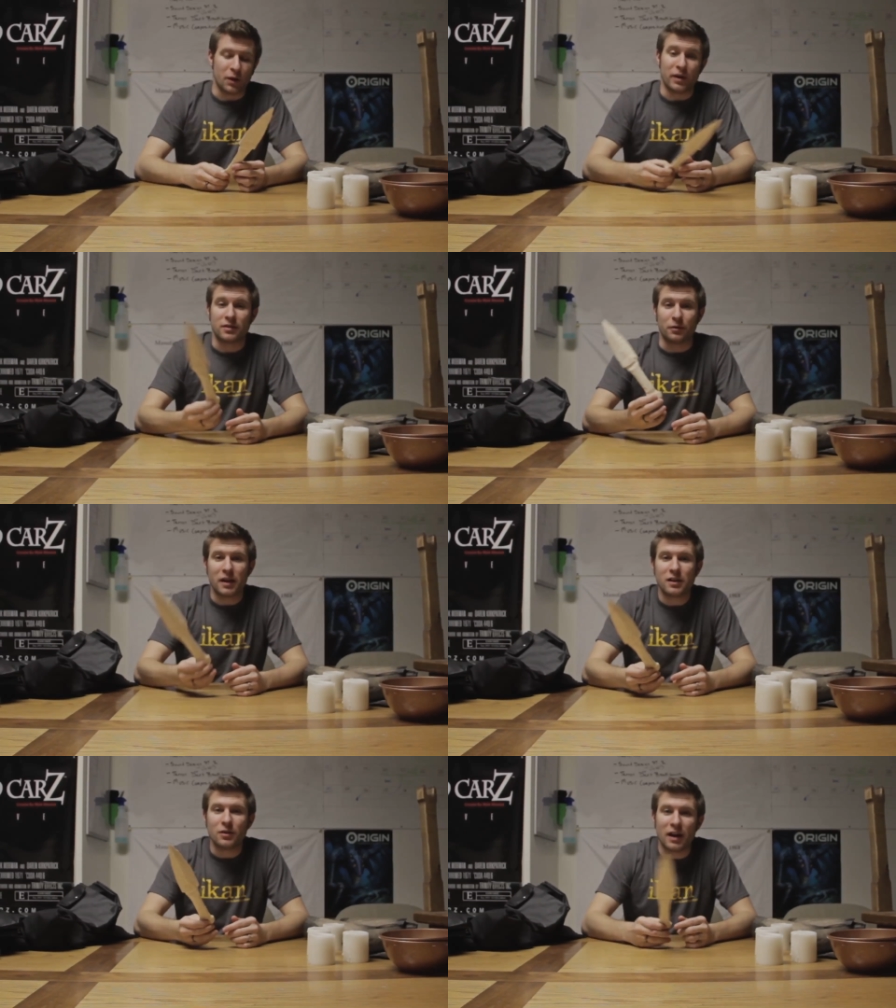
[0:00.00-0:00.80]
Anyway, so
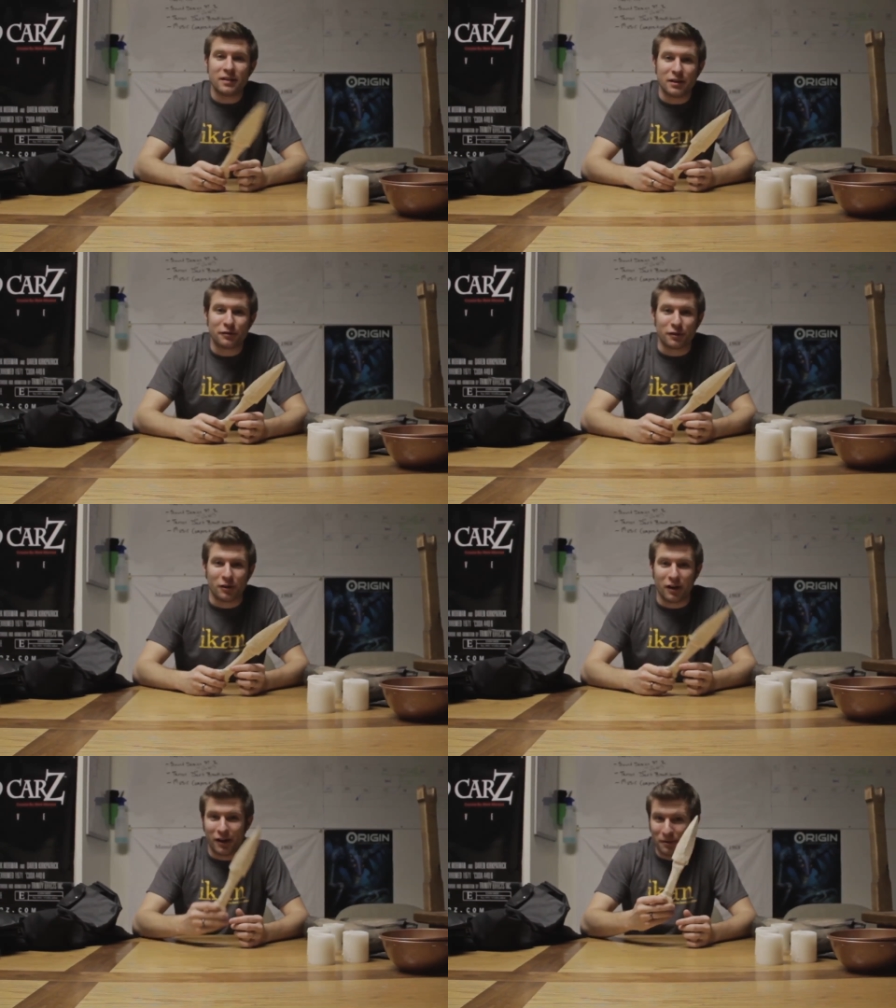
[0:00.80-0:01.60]
thank you, Casey,
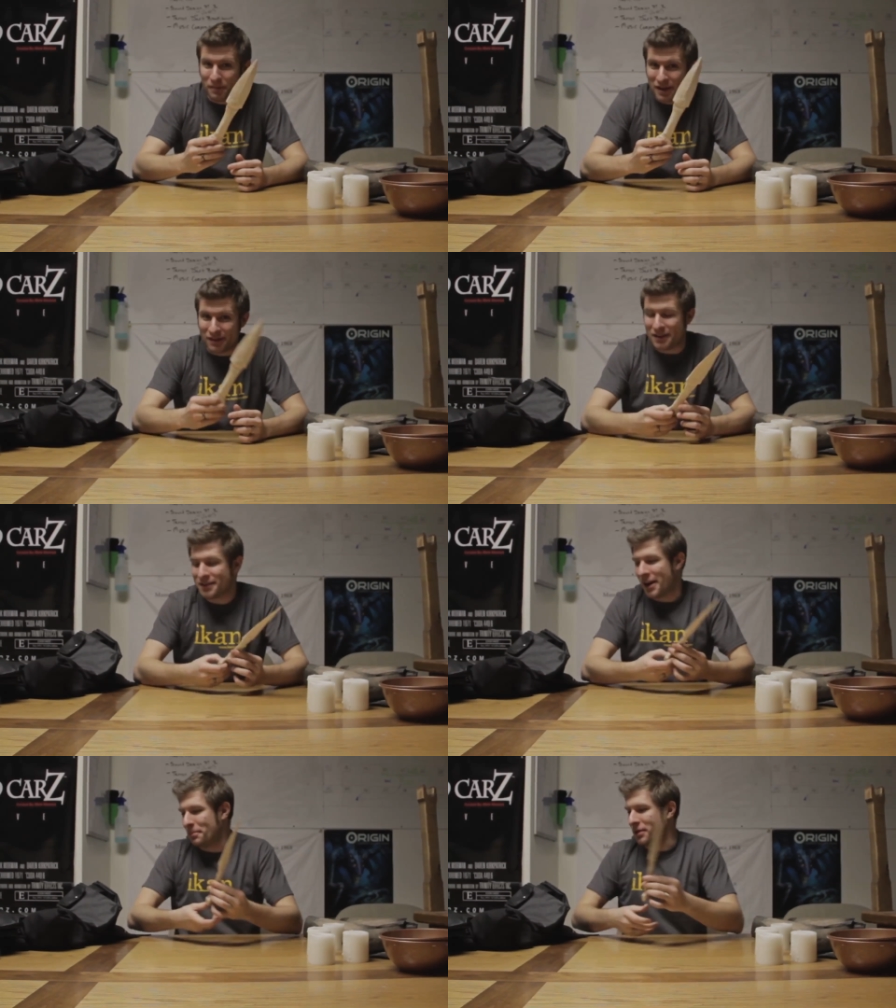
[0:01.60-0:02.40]
for making
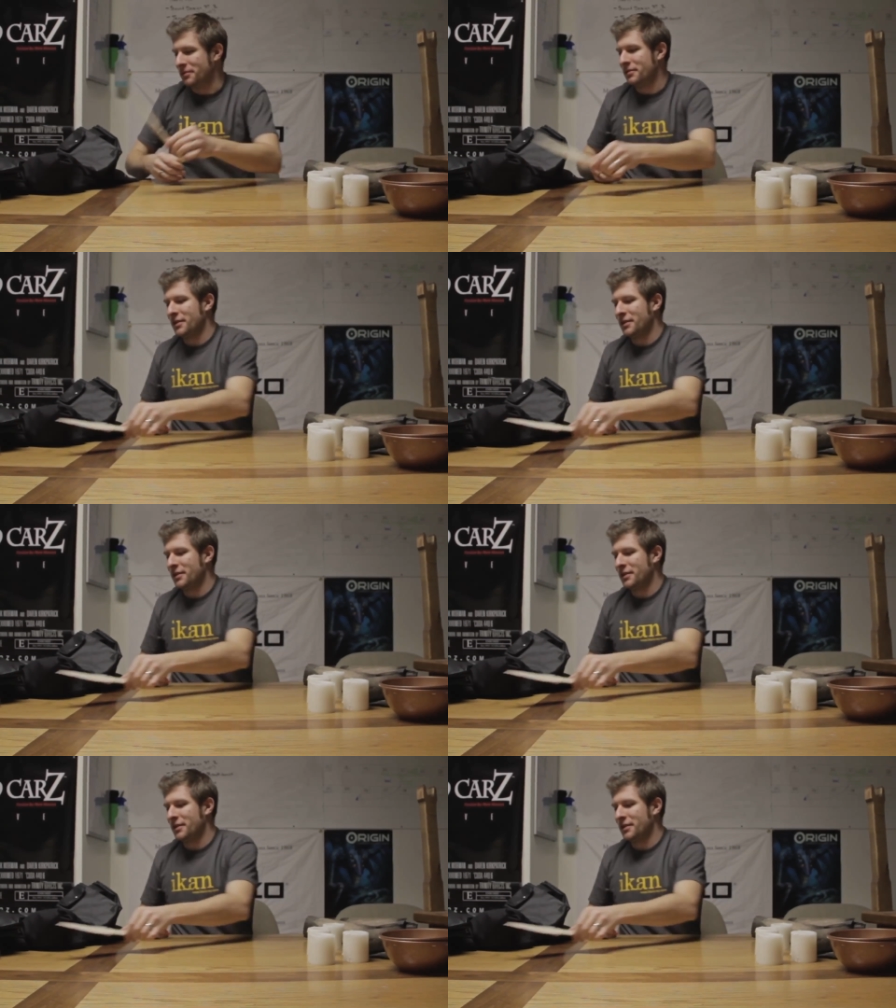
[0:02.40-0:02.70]
these happen.